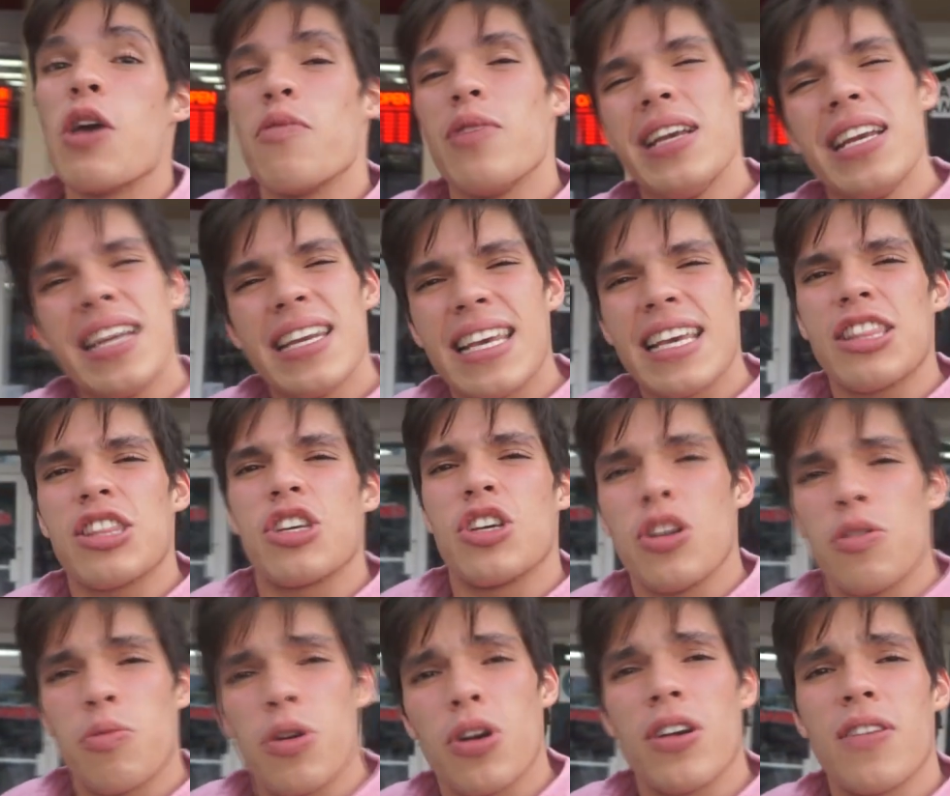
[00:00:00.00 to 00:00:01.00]
We need to get the
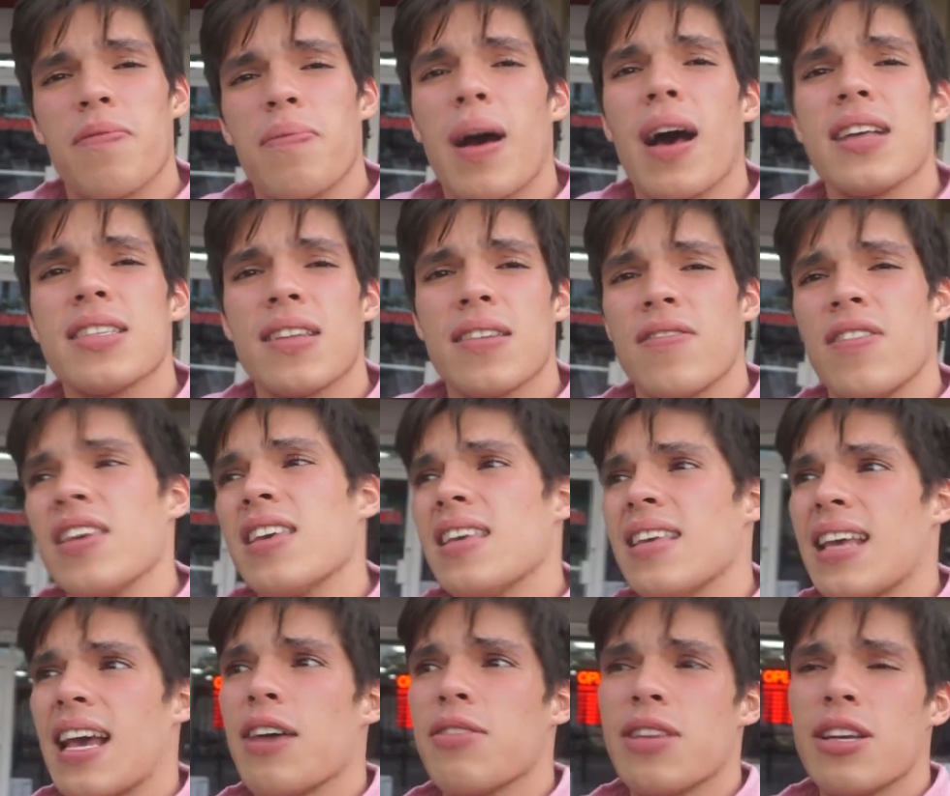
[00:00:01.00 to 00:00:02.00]
good word of positive
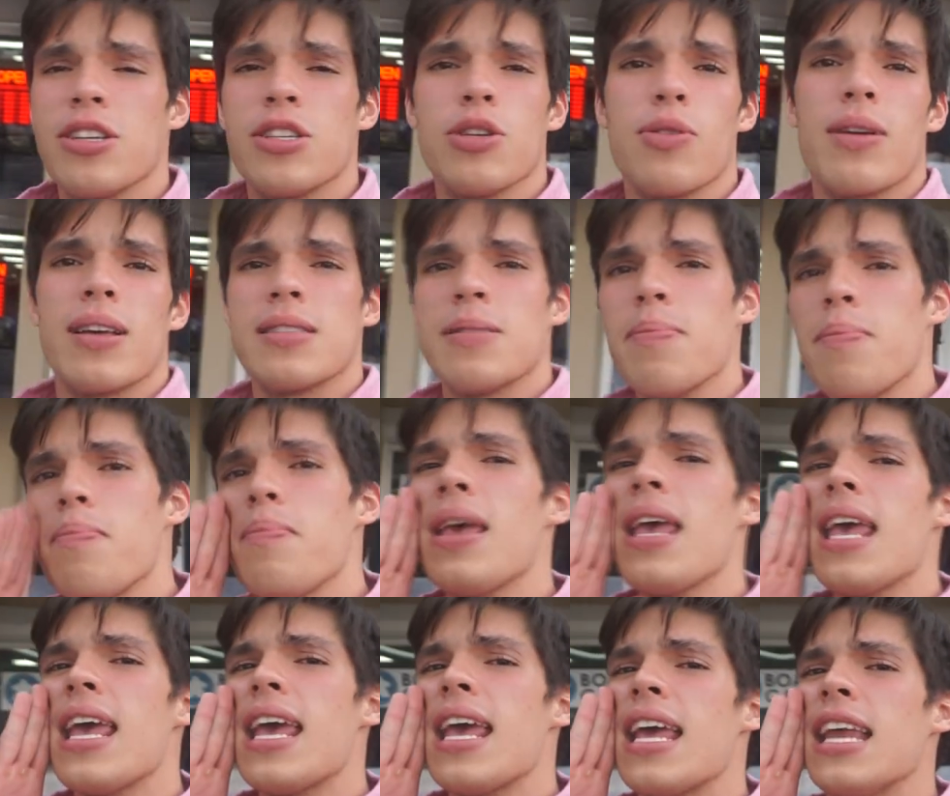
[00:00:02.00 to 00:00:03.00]
thinking out there to as
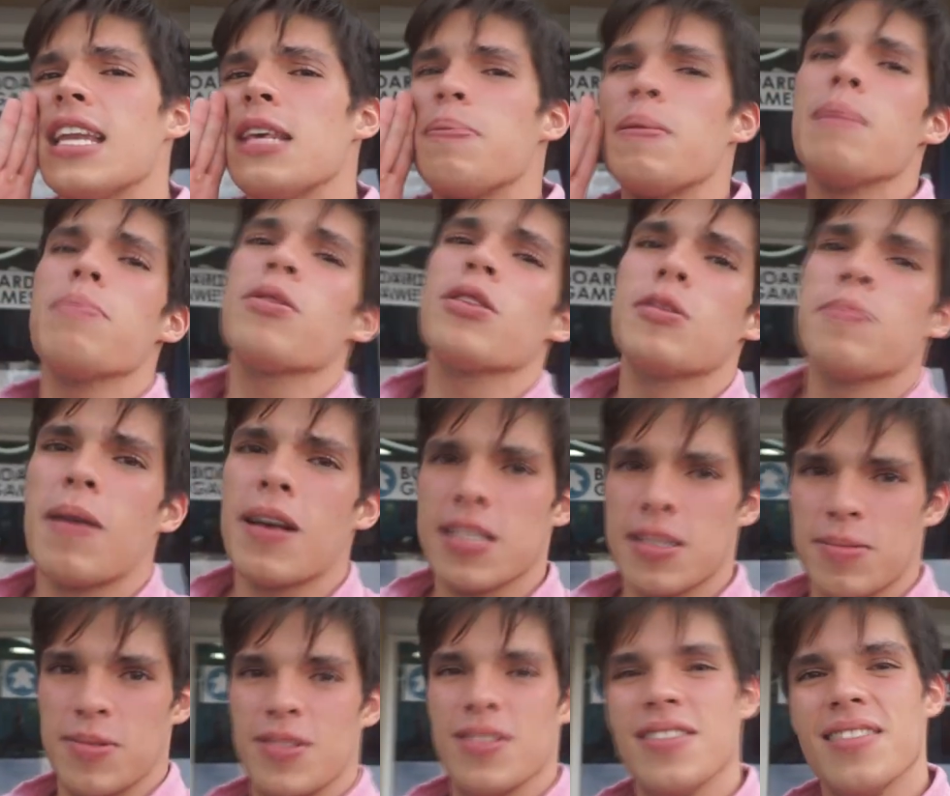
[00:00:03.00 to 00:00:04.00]
many people as
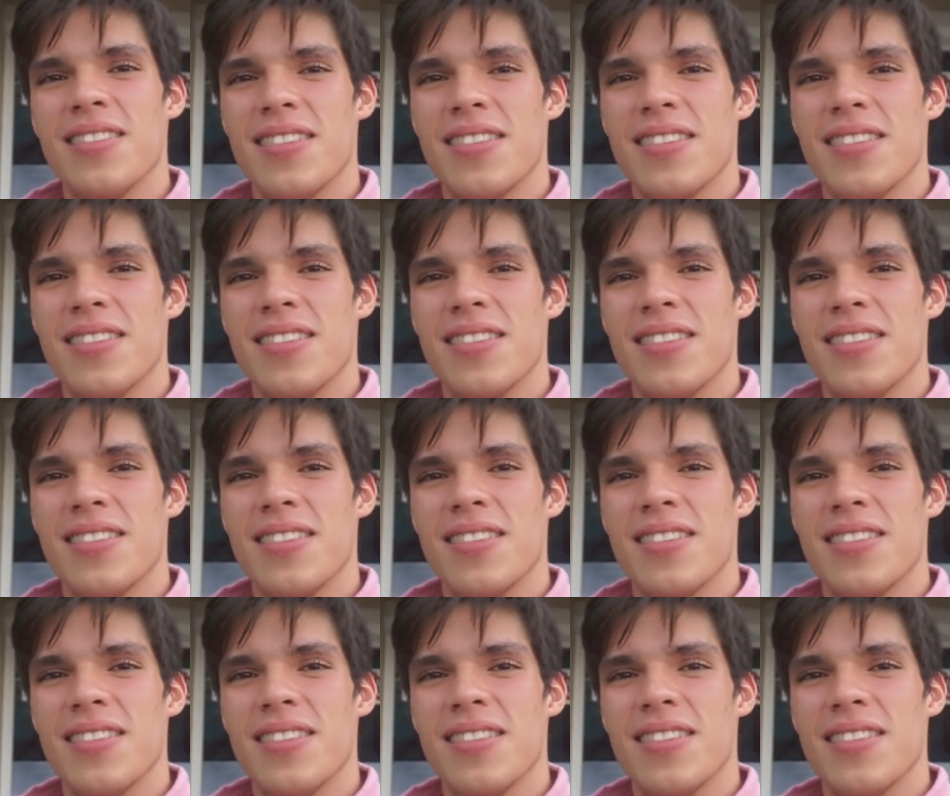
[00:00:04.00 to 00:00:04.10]
possible.